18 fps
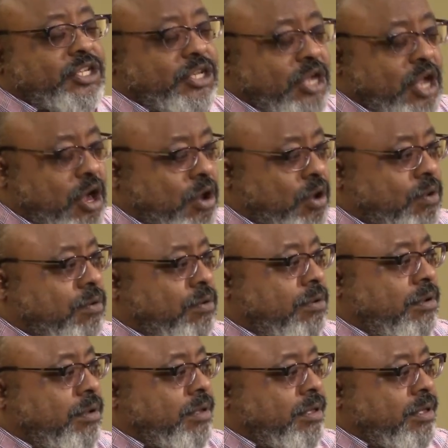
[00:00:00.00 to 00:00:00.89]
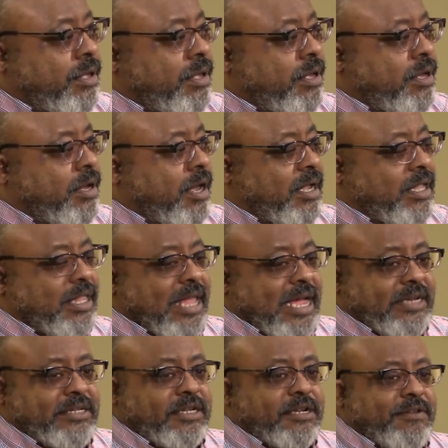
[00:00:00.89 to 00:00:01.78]
no
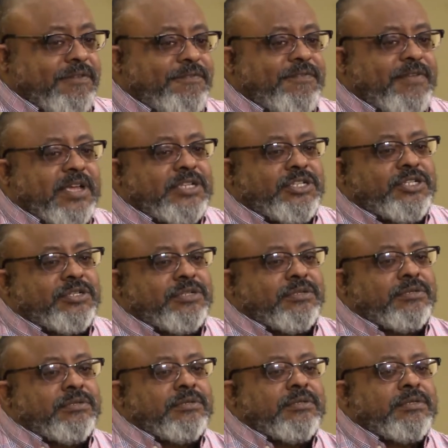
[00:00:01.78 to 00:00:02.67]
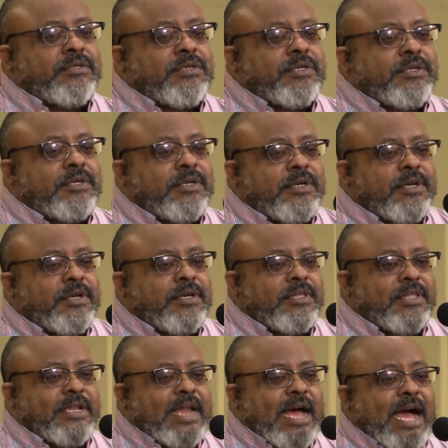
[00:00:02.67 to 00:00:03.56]
elected official
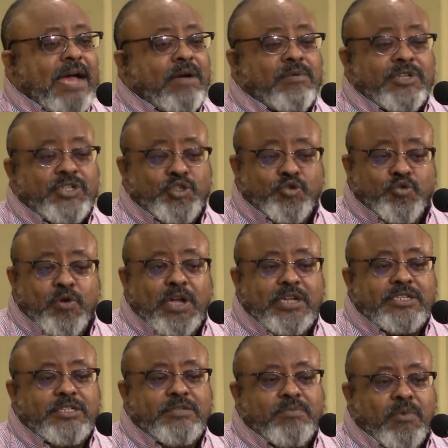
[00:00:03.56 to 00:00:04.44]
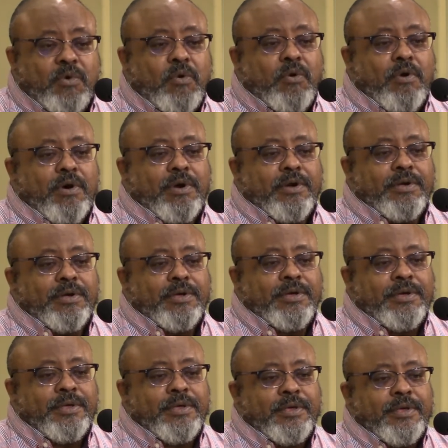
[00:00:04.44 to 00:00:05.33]
that I would trust more
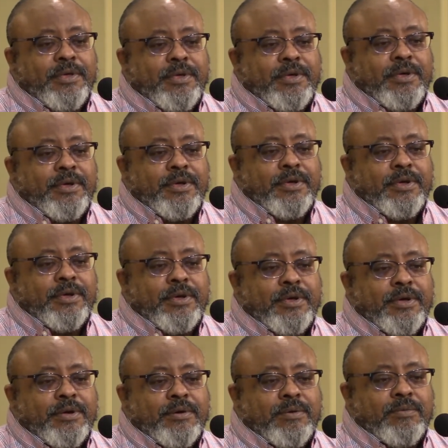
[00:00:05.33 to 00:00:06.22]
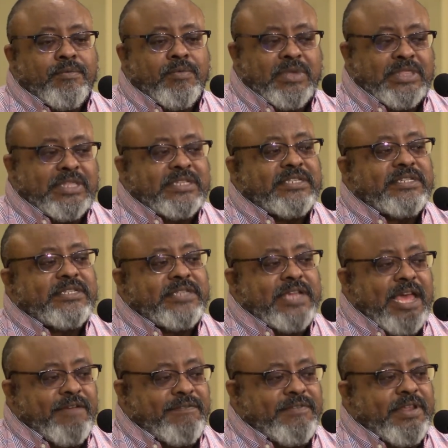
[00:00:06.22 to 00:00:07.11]
with the
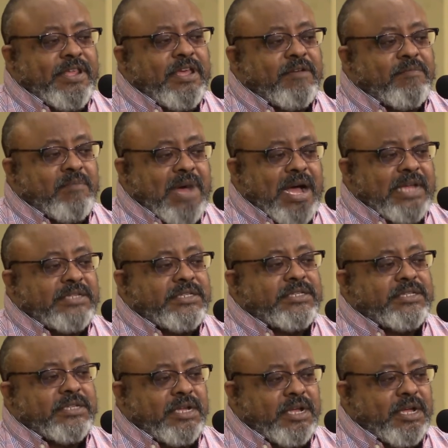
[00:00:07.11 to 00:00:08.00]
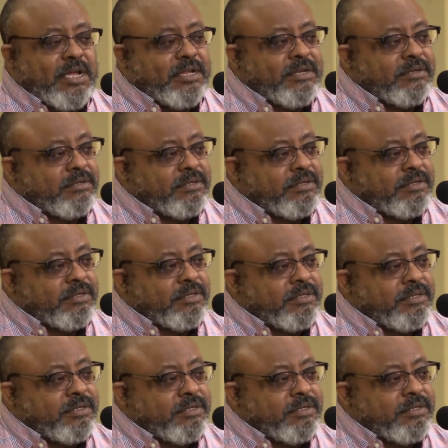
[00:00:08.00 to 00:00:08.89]
safety of my son
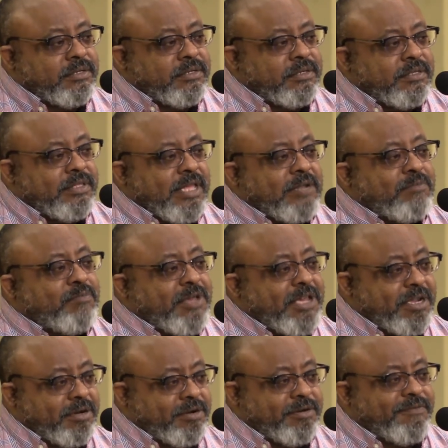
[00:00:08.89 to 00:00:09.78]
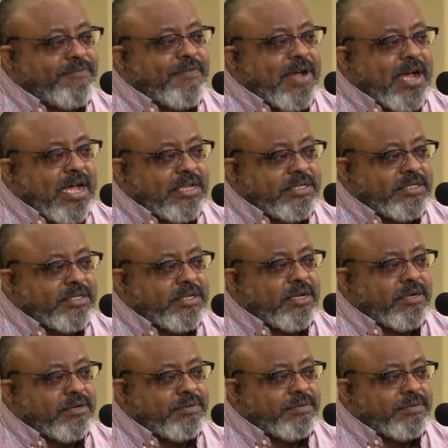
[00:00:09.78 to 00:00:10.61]
than Peter DeFazio.